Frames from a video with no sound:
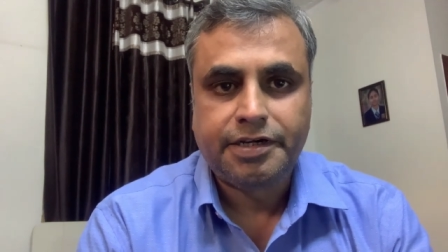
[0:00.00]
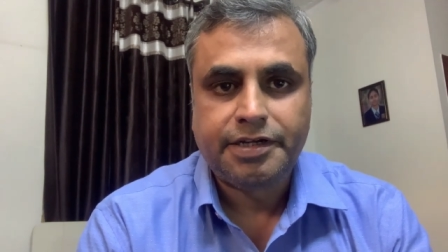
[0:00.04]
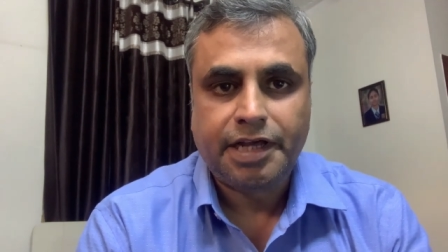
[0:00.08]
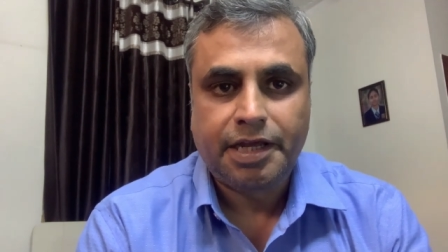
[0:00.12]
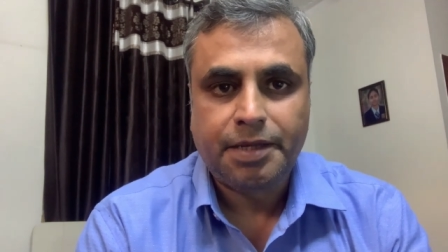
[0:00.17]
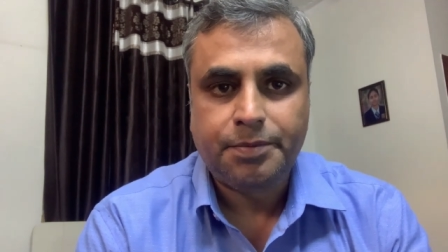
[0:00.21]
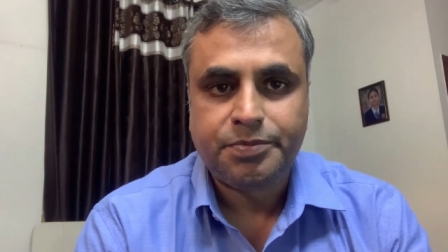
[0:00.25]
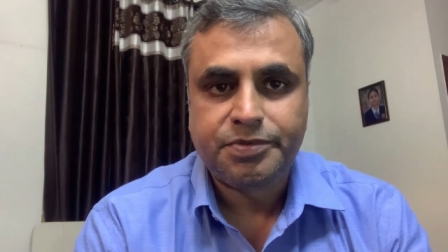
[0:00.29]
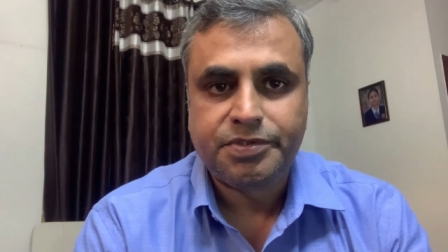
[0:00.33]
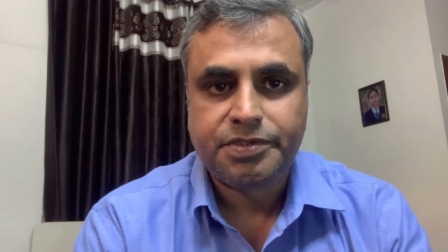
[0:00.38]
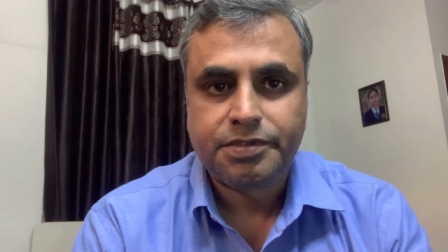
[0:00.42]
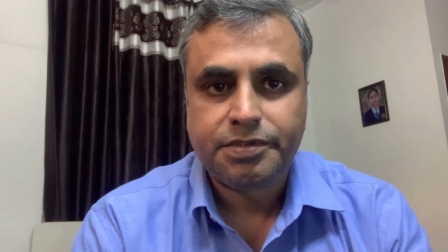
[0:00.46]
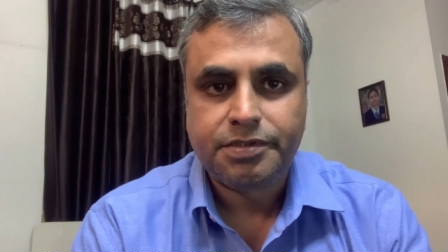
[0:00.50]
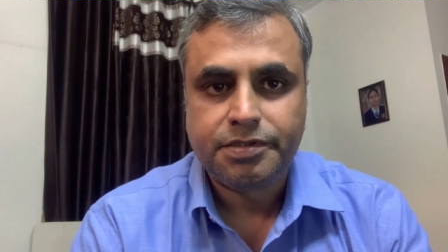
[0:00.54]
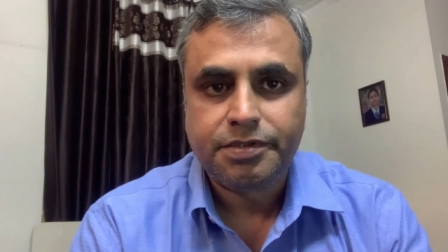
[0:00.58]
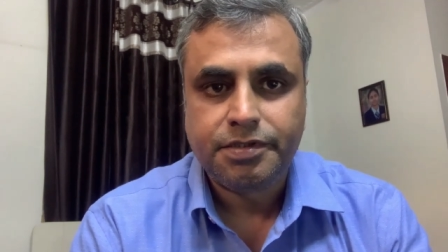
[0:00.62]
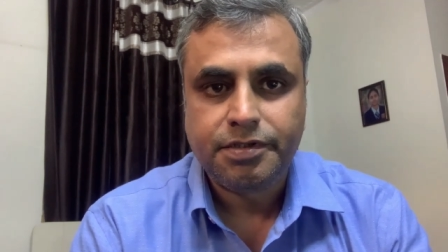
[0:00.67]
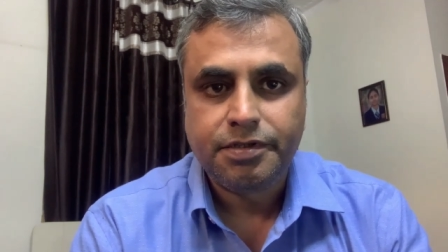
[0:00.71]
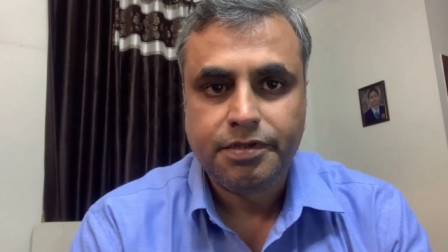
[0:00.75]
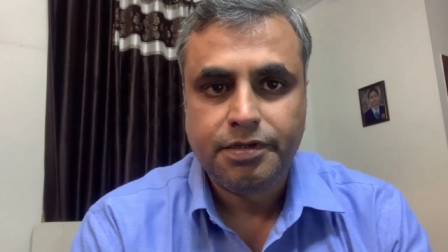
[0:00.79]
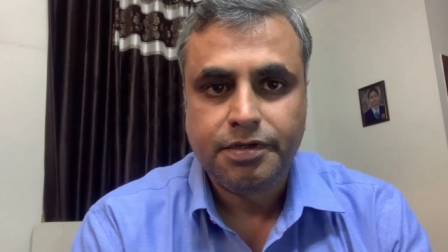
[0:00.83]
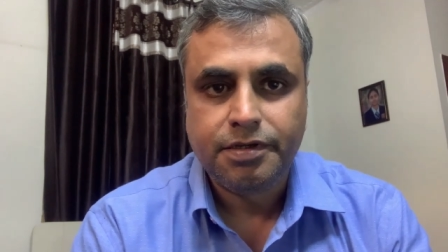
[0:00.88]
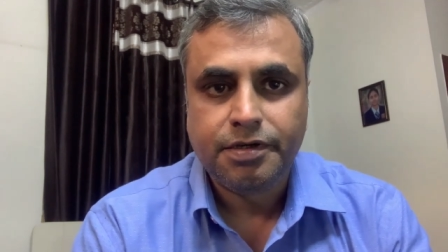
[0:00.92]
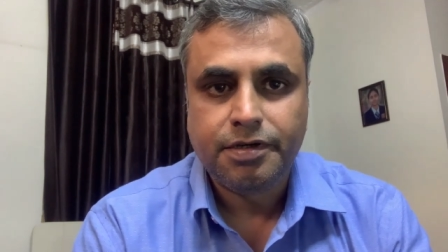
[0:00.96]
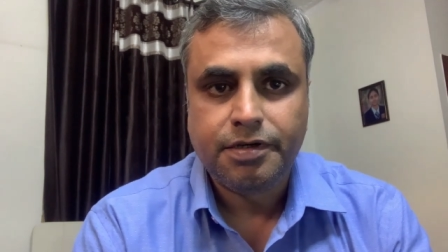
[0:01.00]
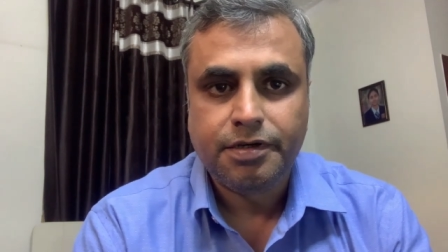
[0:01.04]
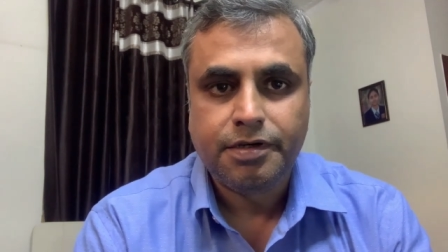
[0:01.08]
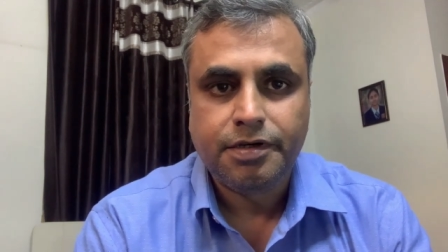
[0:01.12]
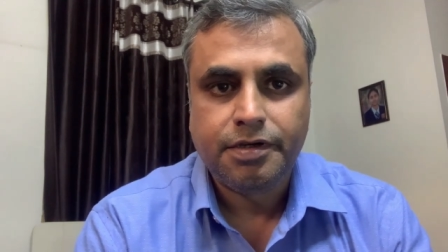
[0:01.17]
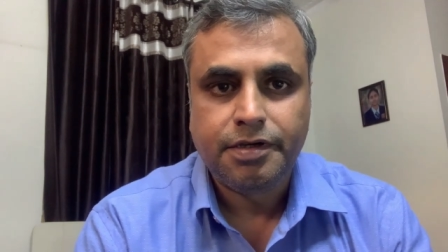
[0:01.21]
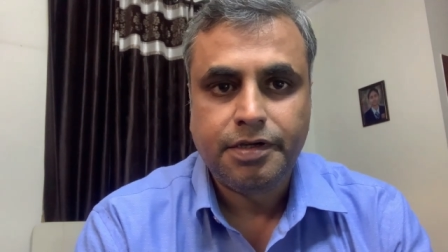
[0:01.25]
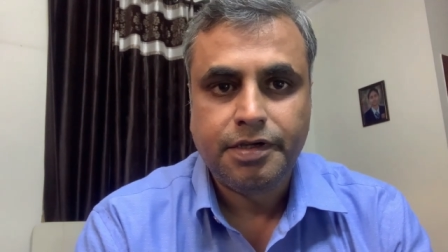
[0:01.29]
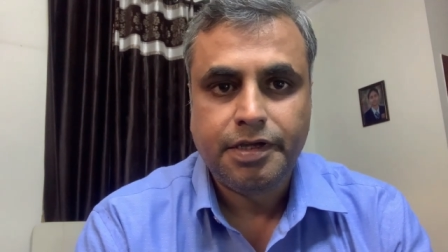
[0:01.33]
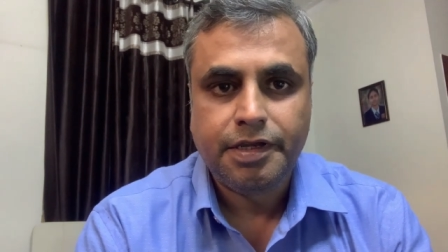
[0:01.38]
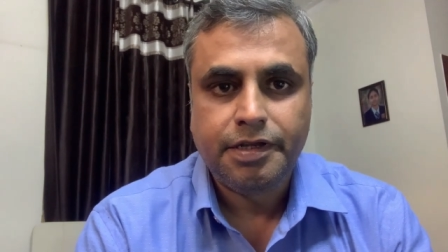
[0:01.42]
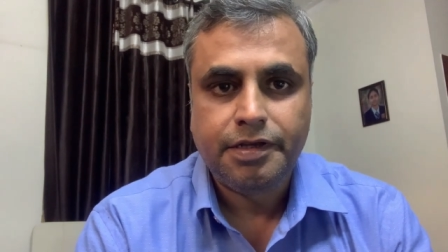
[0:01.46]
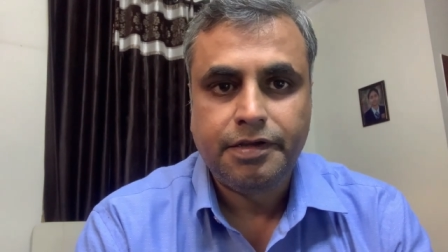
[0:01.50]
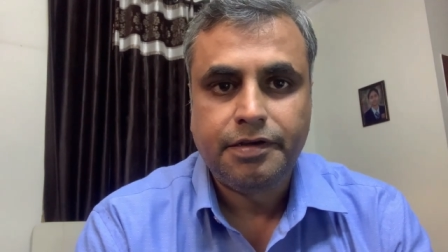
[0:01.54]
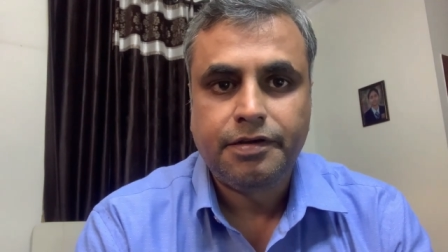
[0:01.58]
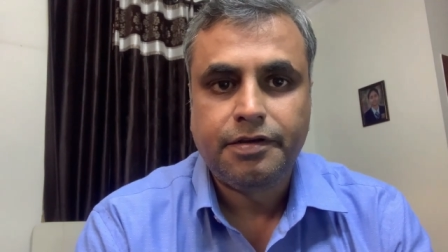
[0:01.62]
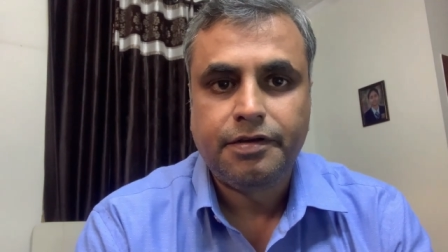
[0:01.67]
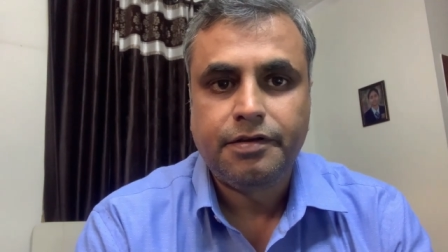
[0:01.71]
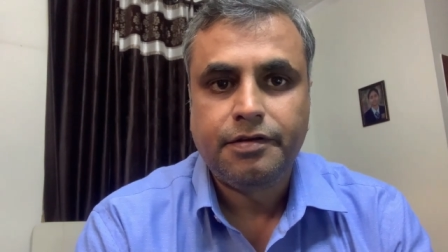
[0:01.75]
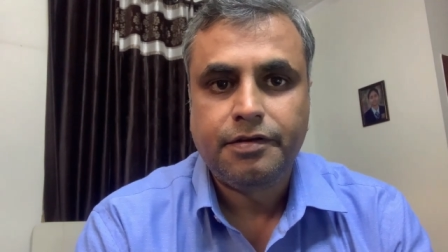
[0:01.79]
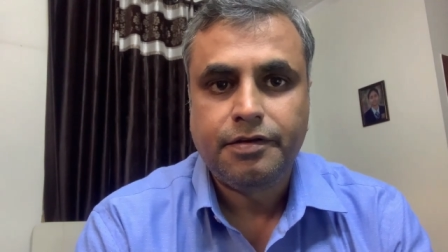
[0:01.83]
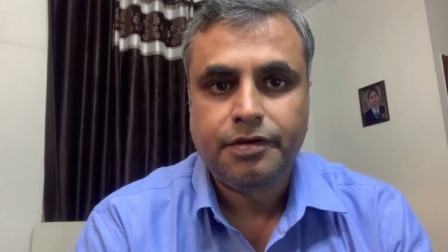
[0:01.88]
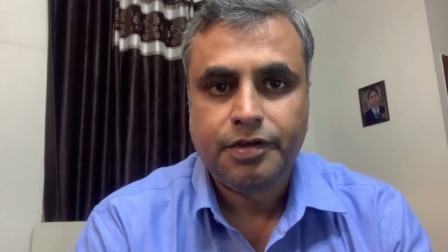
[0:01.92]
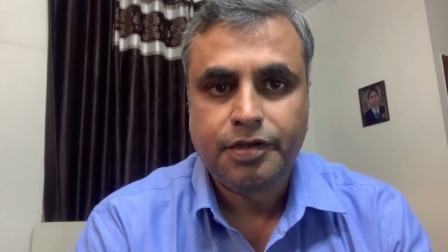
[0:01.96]
types
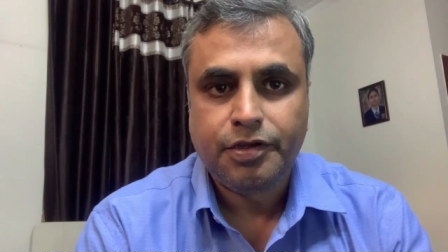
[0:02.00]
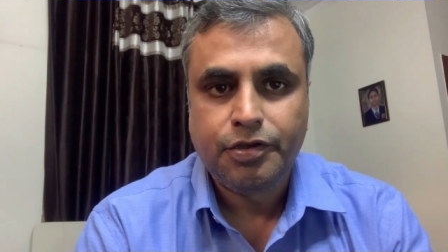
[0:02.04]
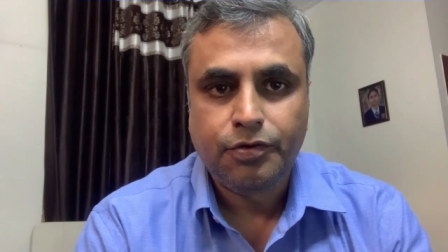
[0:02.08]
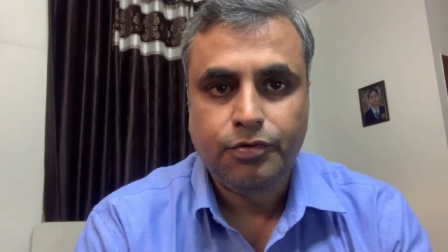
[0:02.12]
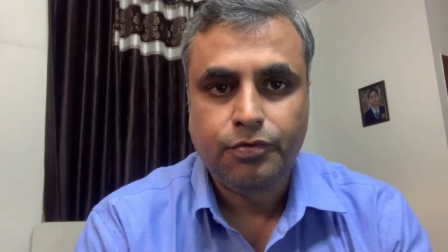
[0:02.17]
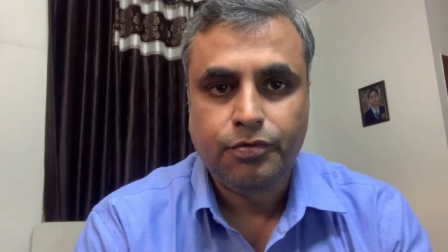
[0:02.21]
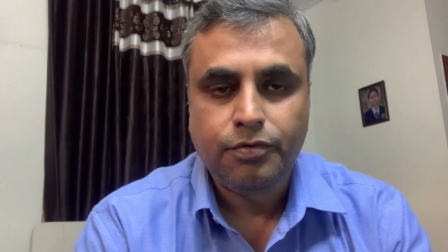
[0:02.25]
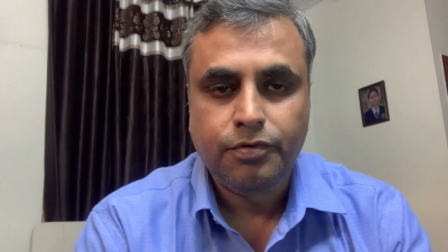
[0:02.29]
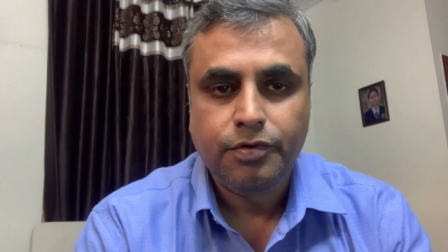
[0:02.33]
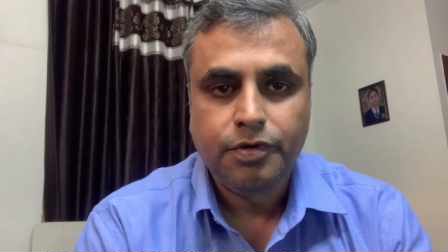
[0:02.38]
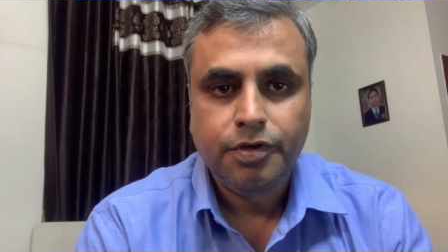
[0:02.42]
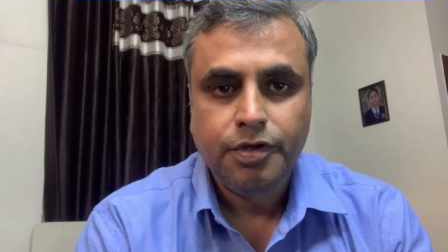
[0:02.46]
in queue.